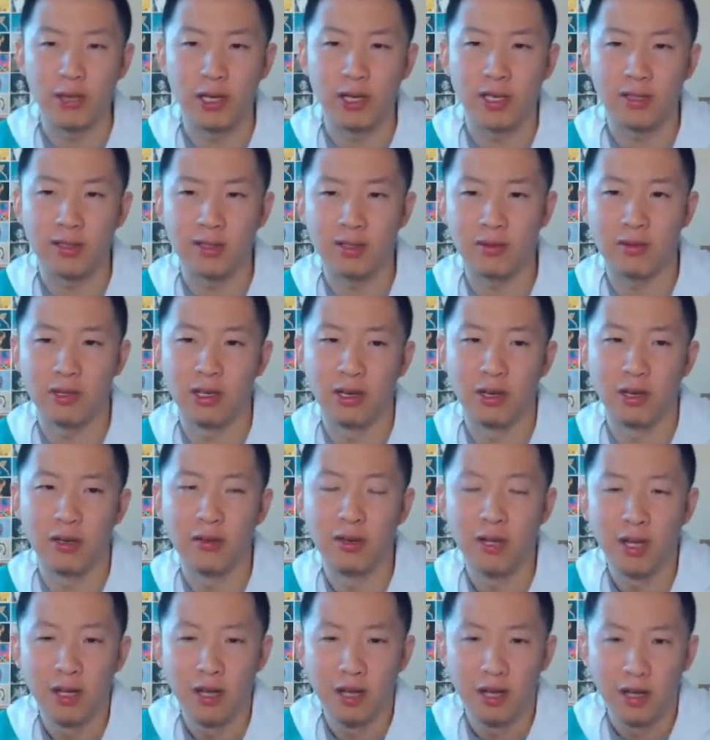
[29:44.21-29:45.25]
me,
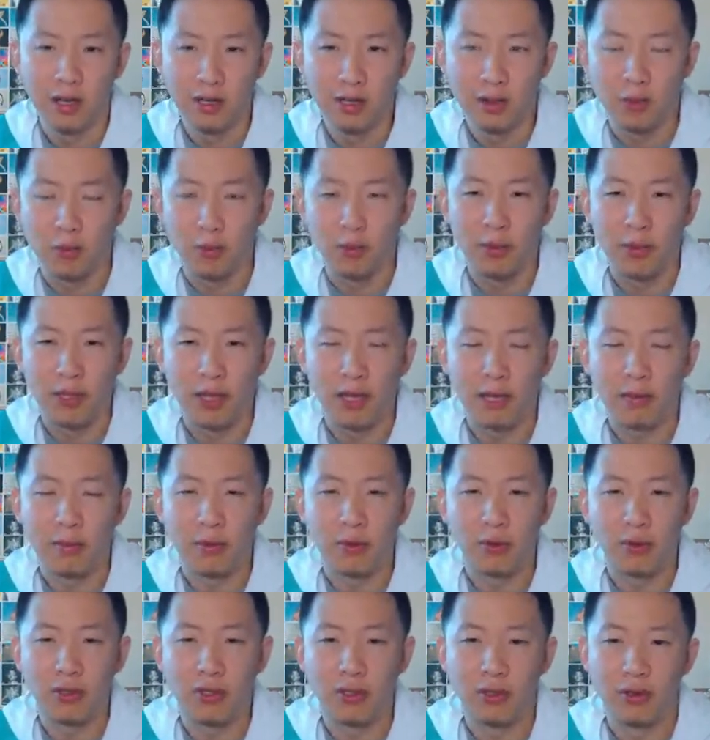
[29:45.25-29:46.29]
we'll be
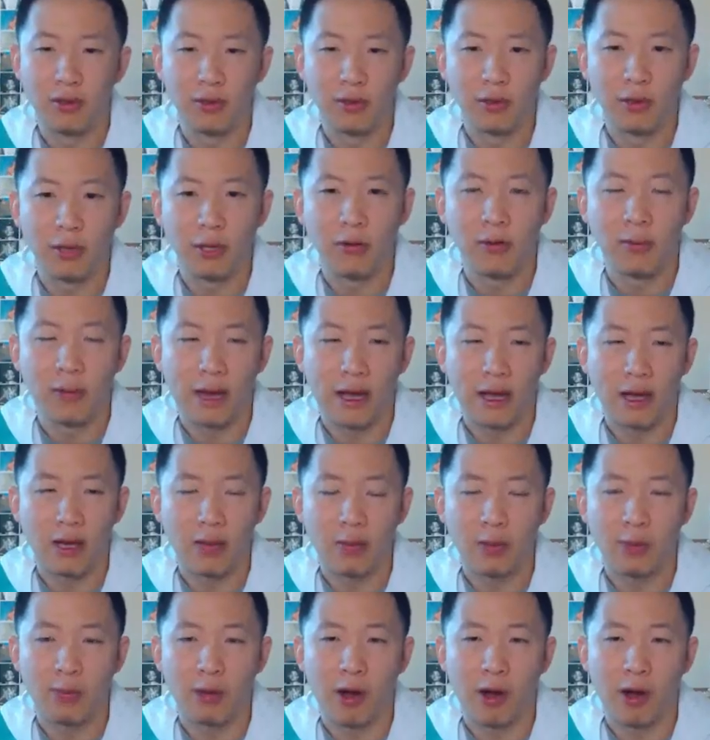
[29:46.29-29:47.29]
able to heal it back up with